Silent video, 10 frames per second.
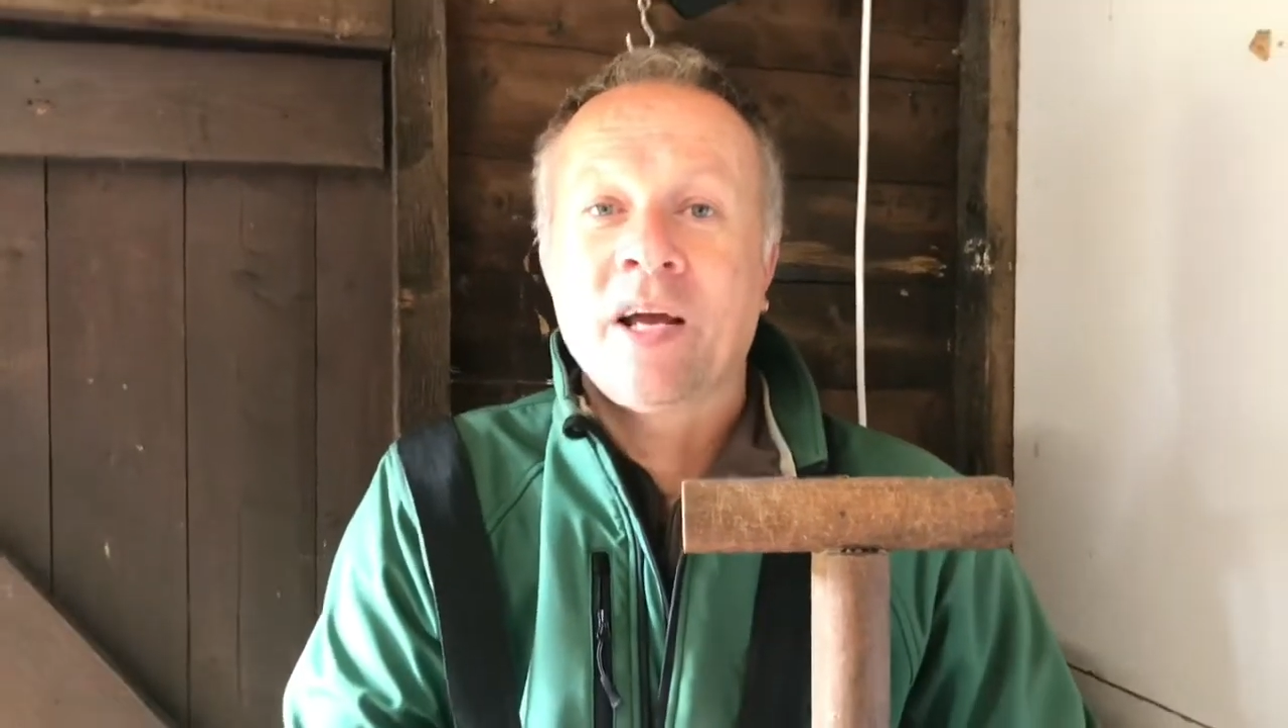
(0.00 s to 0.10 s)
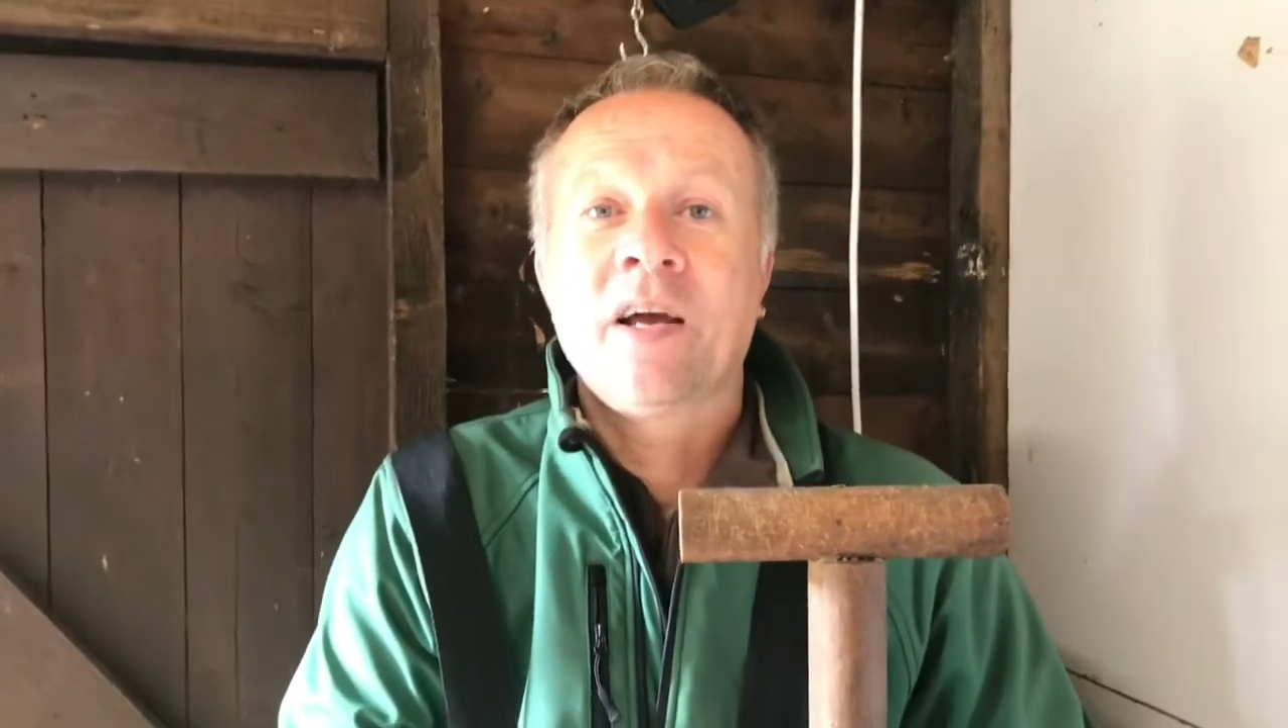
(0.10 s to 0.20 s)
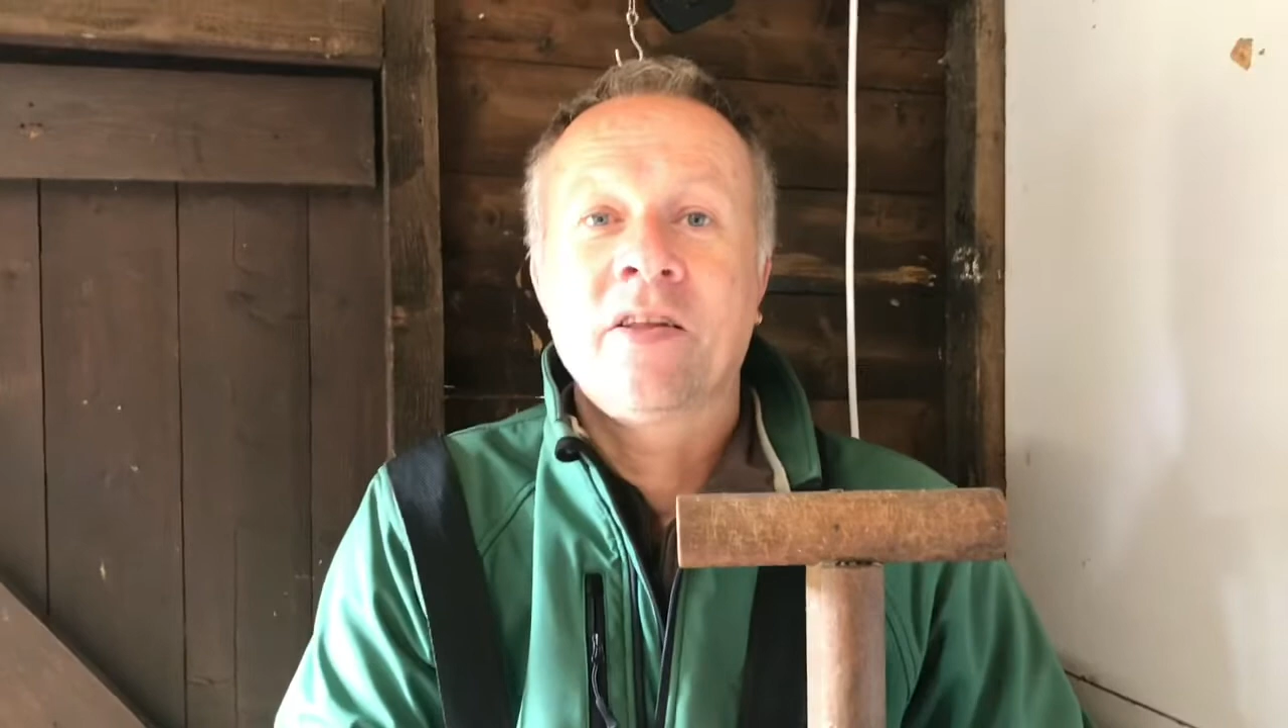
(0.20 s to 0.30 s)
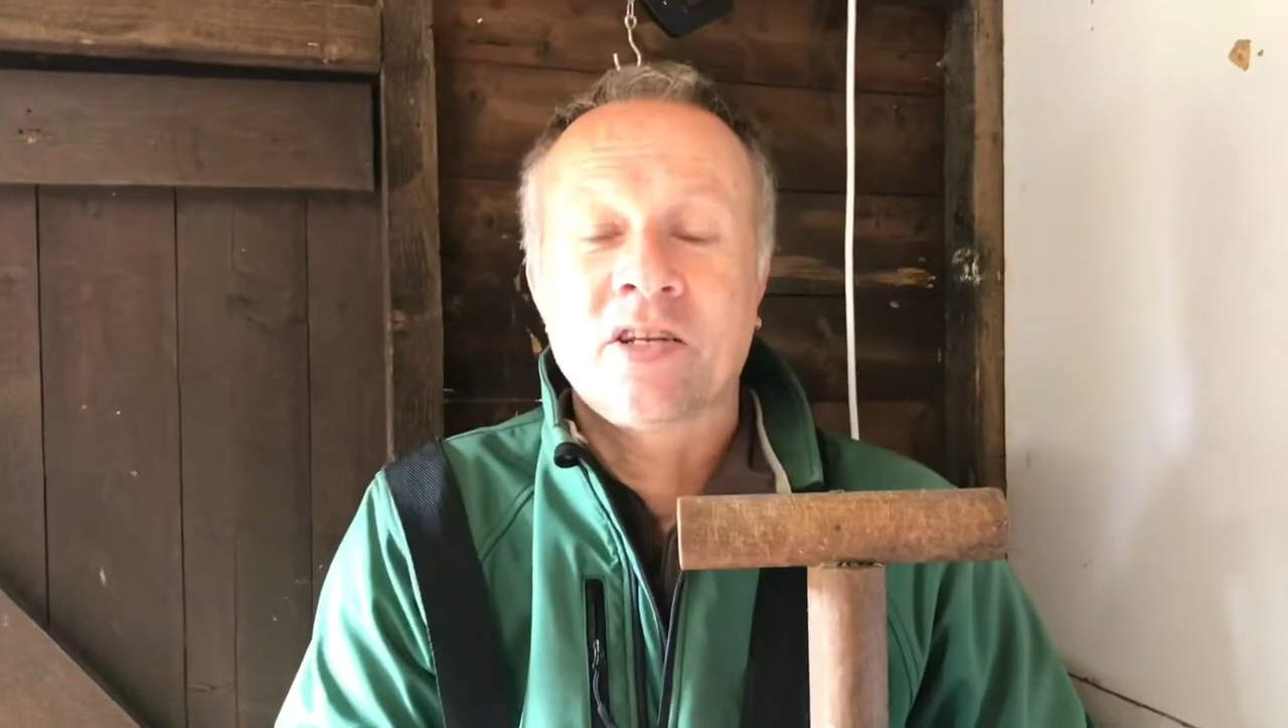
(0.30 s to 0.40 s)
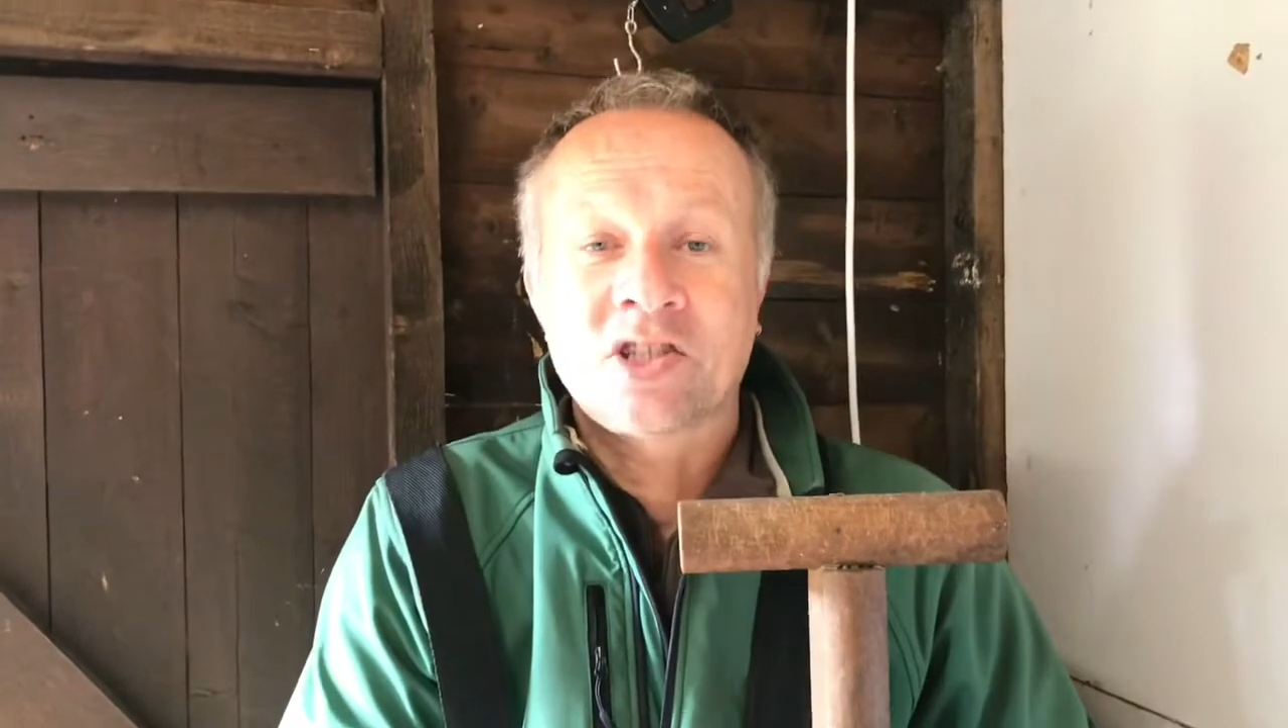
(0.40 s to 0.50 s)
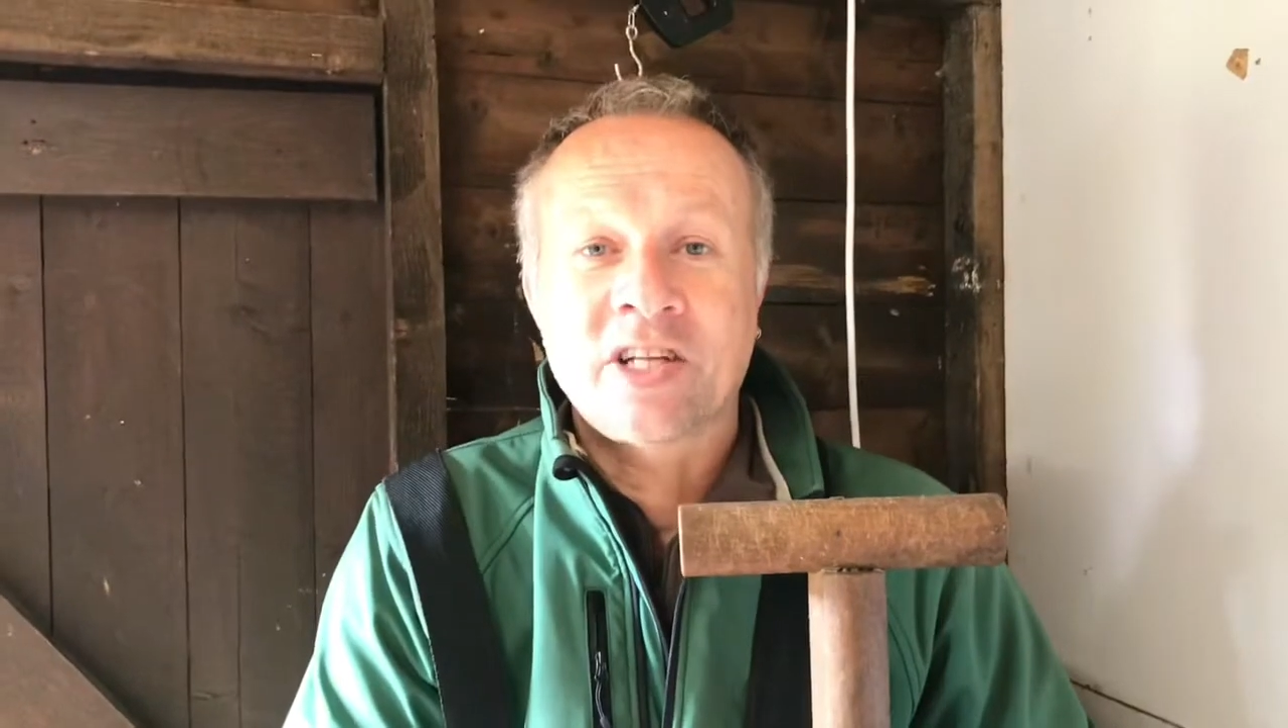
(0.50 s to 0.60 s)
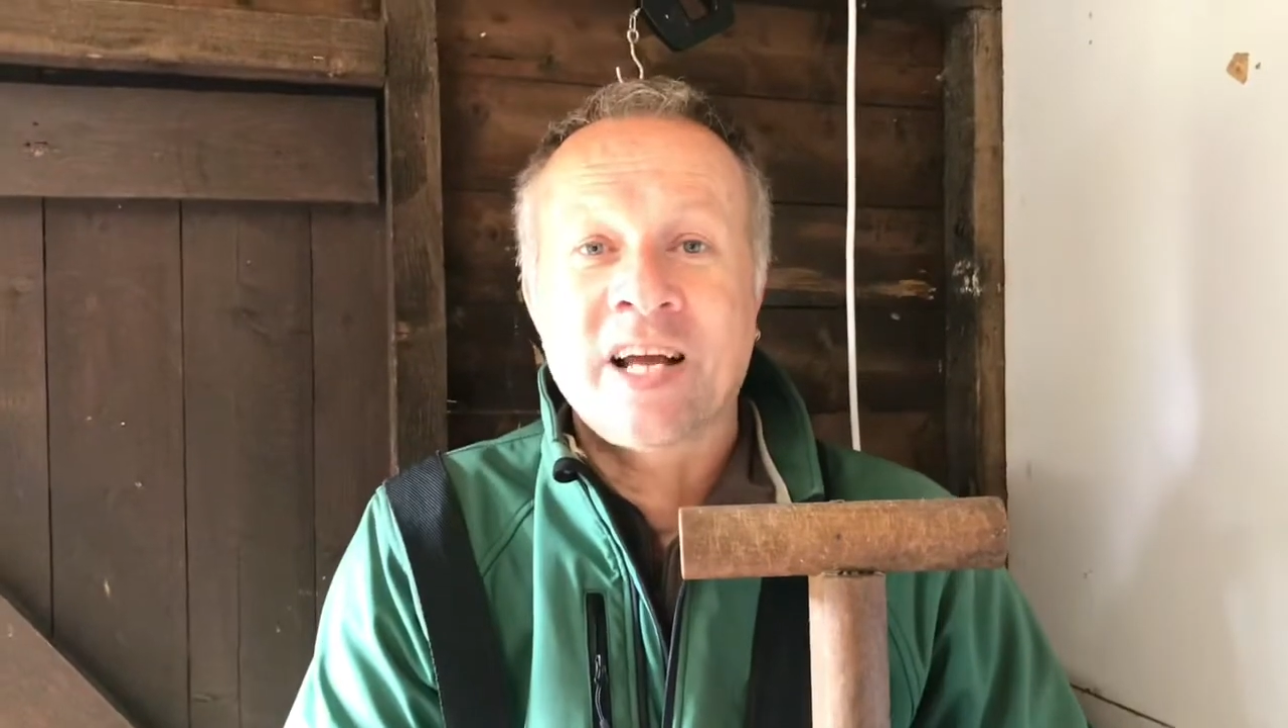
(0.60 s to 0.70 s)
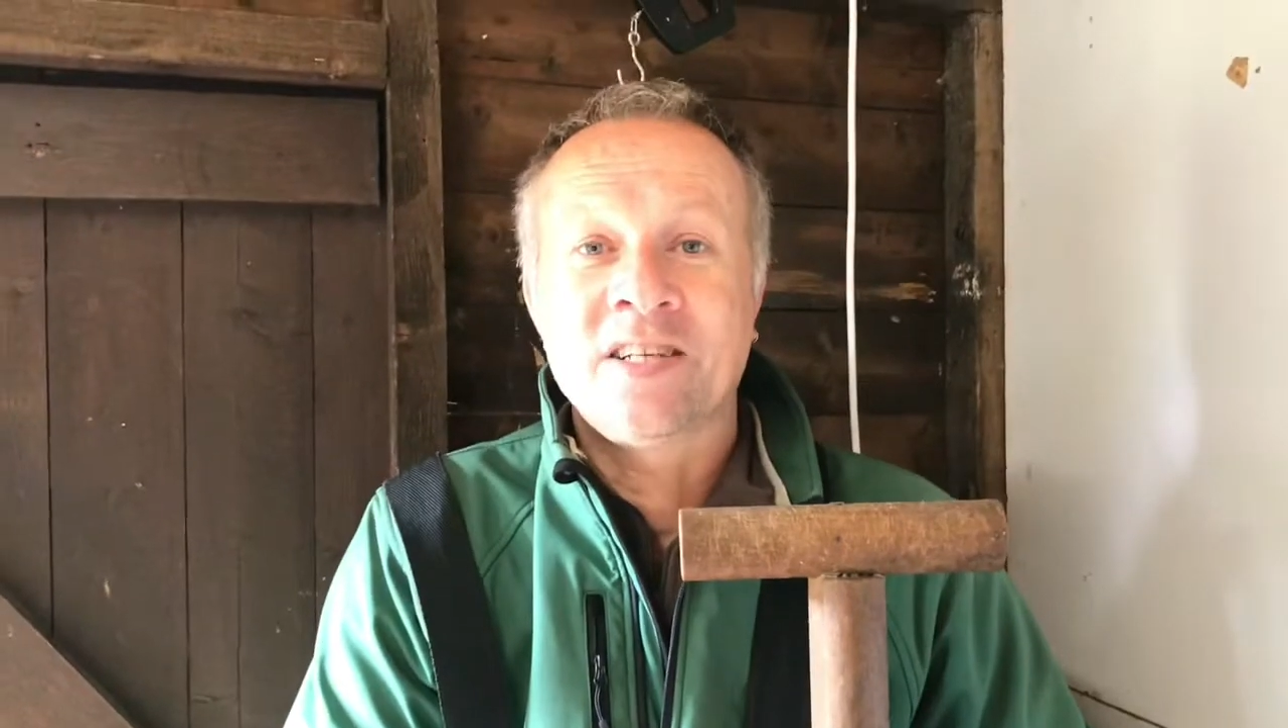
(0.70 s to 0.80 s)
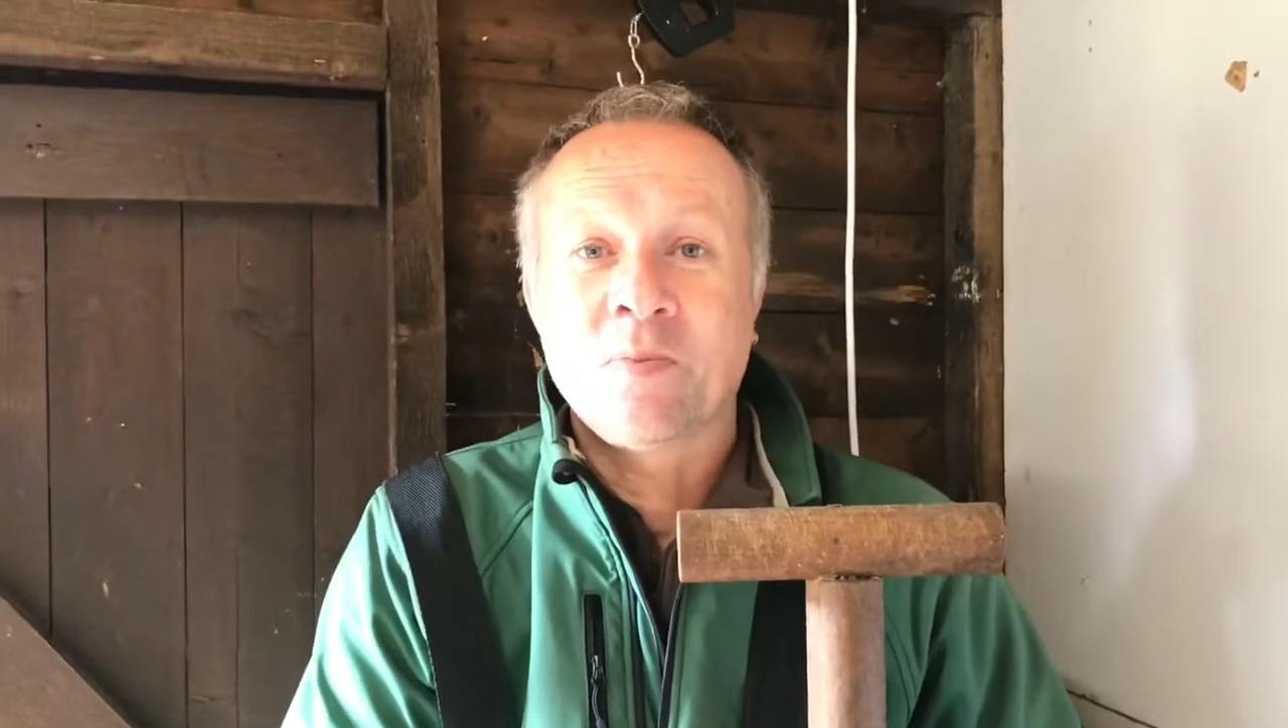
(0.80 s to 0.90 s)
that stays